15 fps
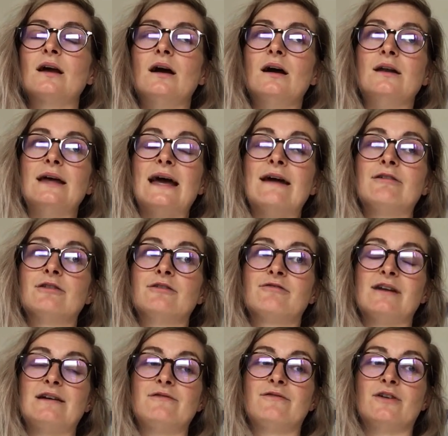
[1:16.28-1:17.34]
an area of
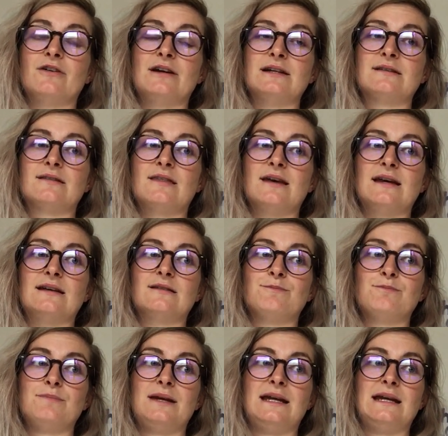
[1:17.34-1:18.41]
rainforest that has
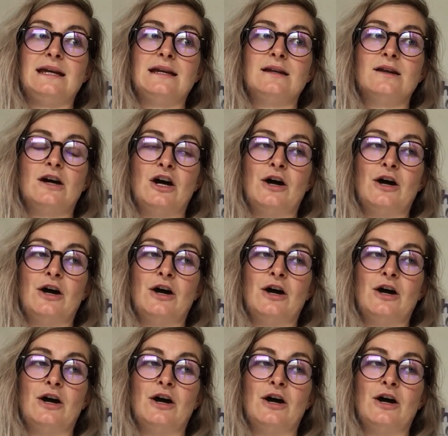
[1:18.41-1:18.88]
been